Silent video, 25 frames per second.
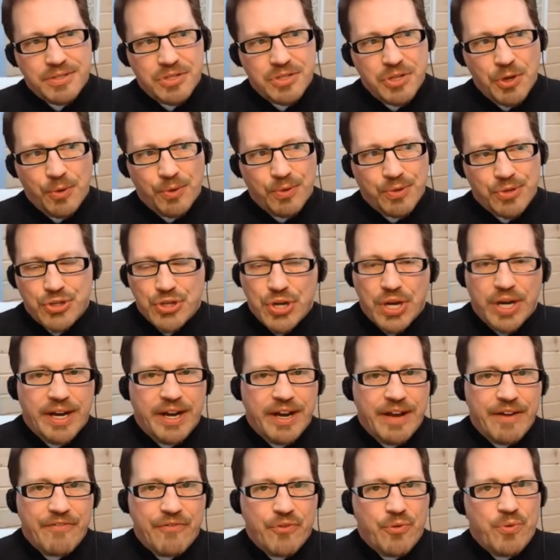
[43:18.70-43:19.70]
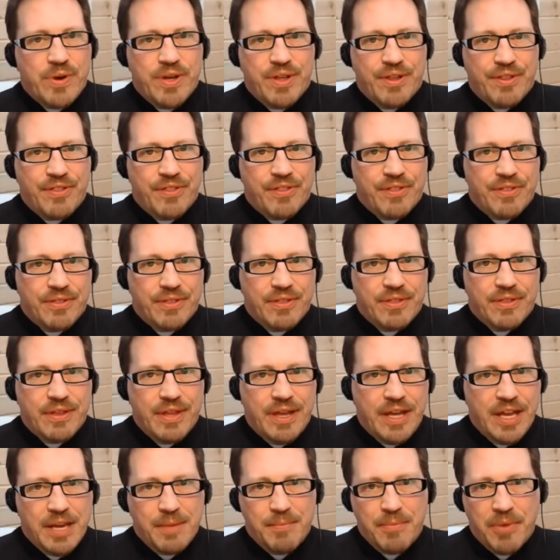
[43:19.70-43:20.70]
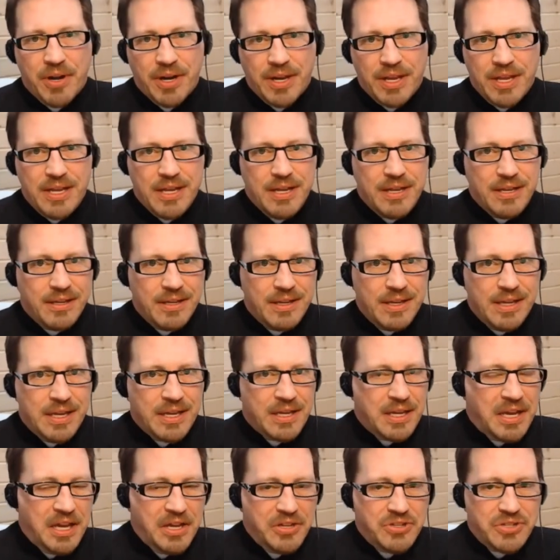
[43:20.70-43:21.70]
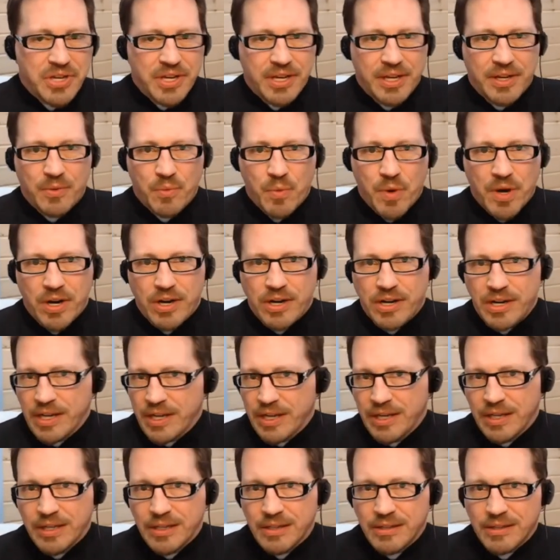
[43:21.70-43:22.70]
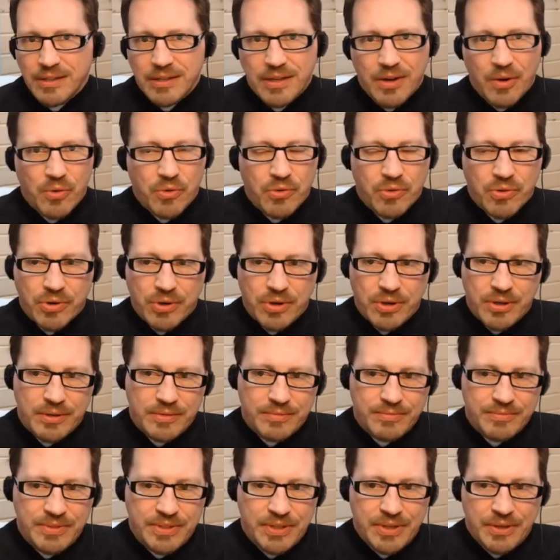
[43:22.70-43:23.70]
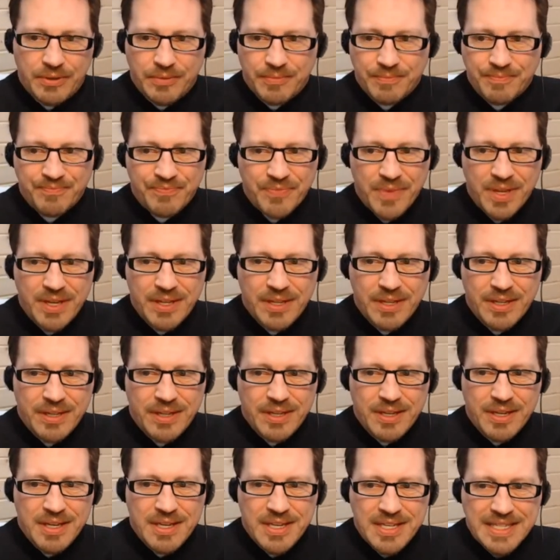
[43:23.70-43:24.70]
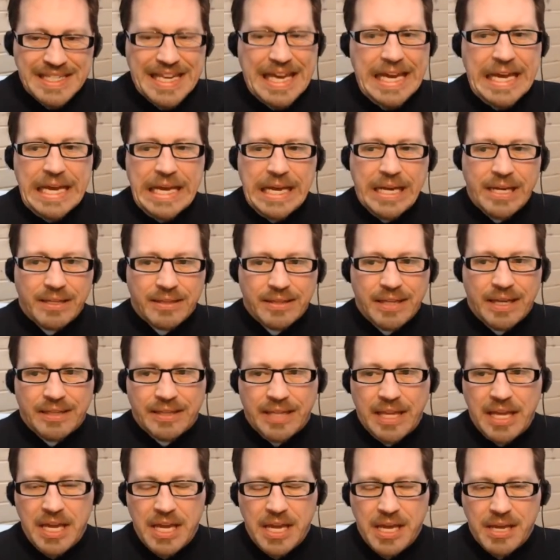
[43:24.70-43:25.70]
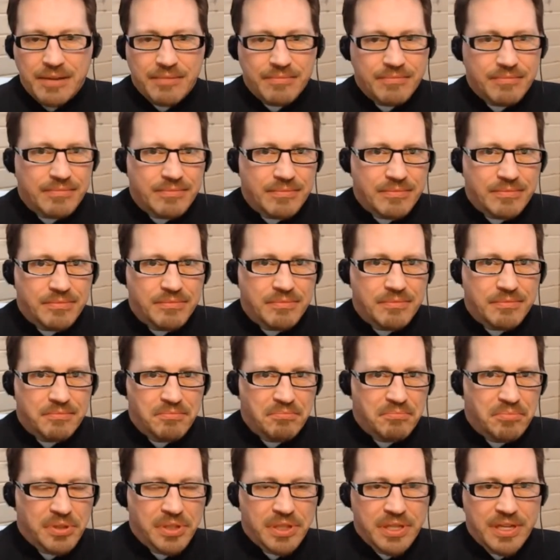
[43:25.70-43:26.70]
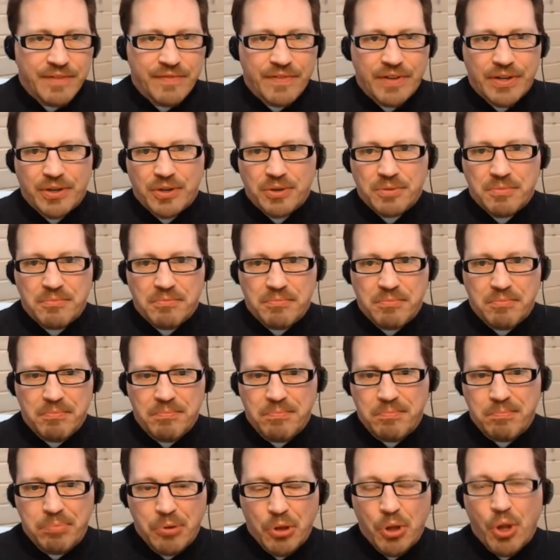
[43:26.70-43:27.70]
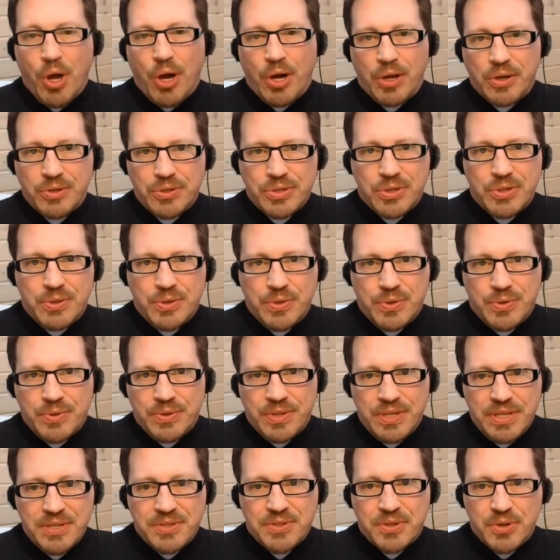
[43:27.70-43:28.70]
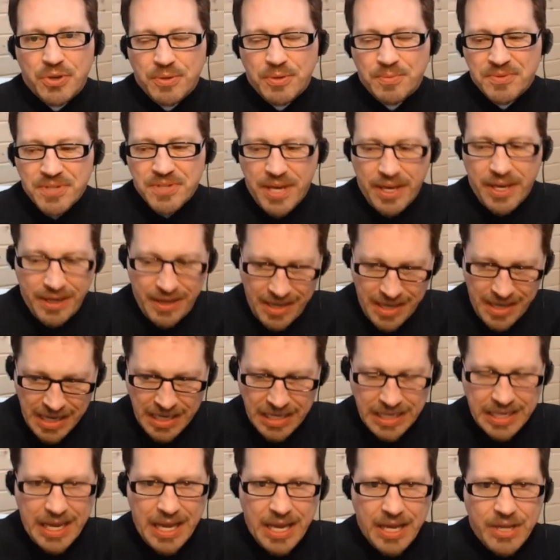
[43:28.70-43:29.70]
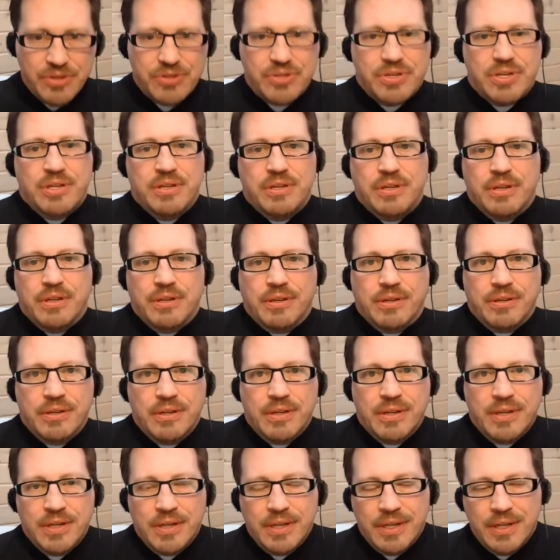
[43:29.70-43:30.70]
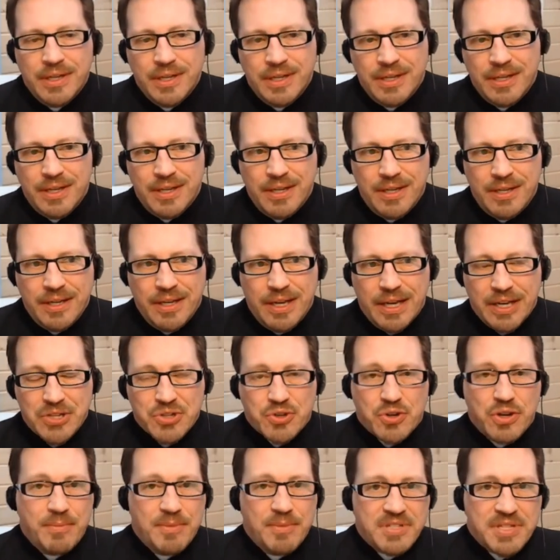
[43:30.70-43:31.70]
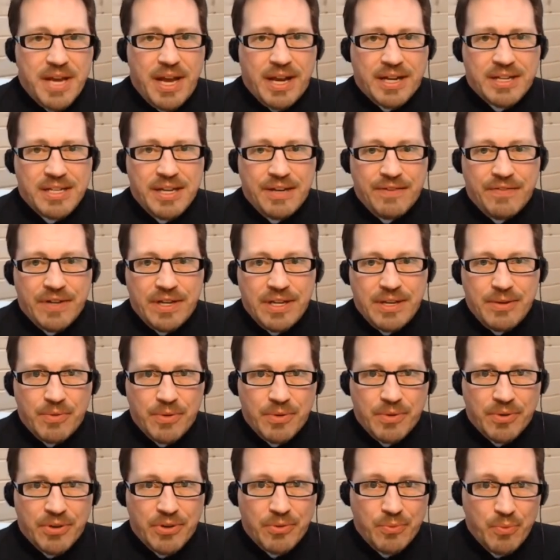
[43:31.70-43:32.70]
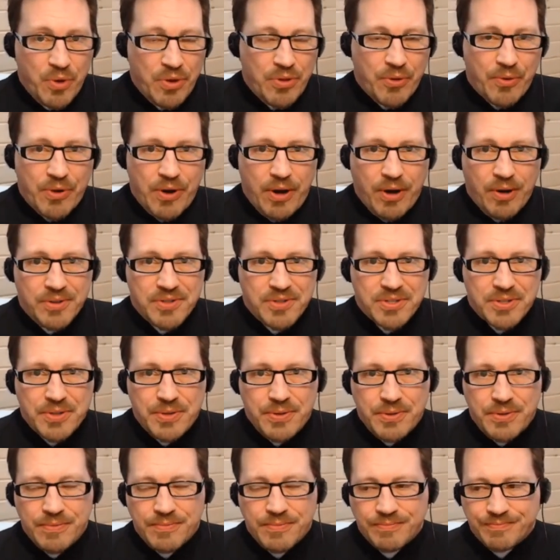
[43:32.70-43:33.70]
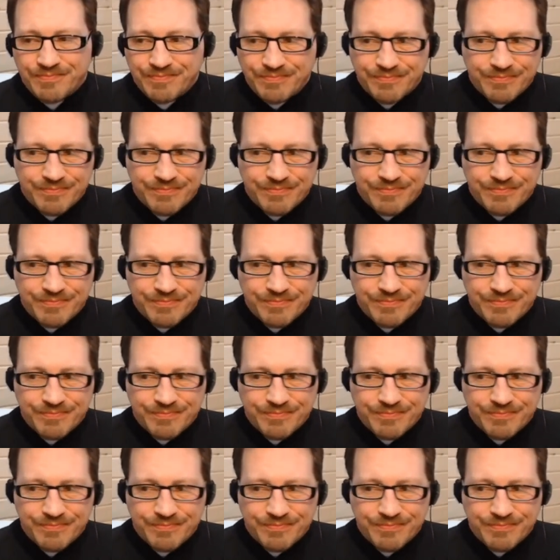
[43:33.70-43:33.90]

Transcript: don't jive with anybody engaging in, wearing in, or, you know, saying that they believe in or belong to these groups that engage in extremist activity with regards to,